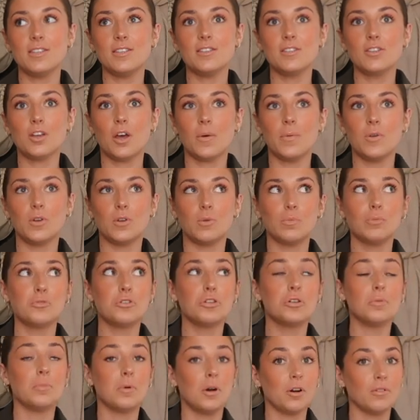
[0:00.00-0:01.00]
is going up
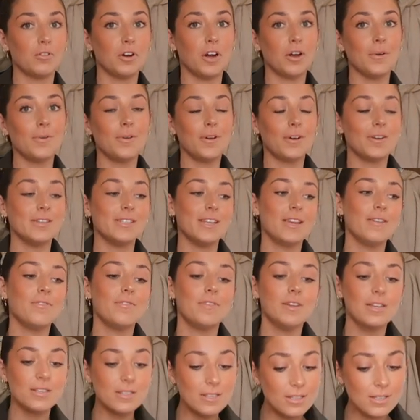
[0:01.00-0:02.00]
tomorrow. Guys, if
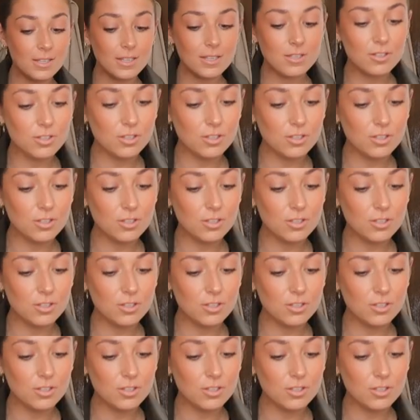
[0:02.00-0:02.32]
this is in